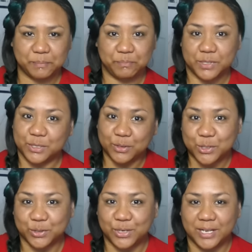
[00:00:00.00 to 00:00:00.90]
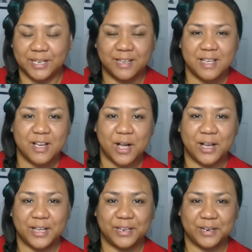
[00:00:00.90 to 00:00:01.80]
social
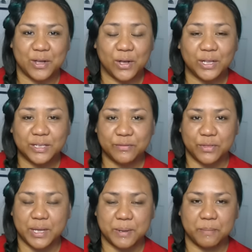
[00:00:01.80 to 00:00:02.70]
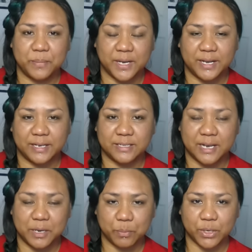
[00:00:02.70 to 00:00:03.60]
on all of them, but
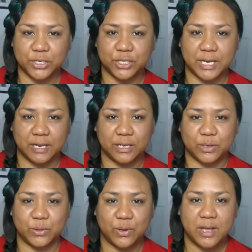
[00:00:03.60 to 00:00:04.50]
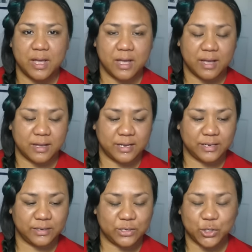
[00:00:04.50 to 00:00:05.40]
I appreciate you
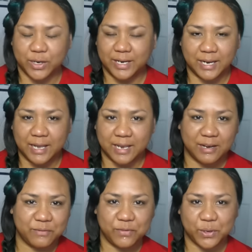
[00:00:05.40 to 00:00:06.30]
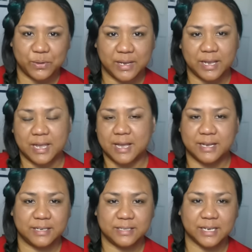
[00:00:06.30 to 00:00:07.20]
joining in and viewing
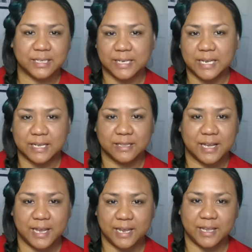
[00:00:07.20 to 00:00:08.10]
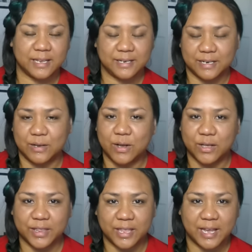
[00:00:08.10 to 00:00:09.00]
and clicking like and
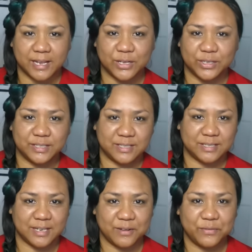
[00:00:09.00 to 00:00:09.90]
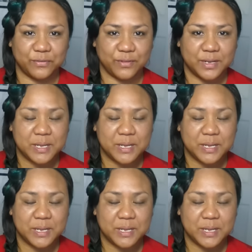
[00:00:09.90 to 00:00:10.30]
all that good stuff.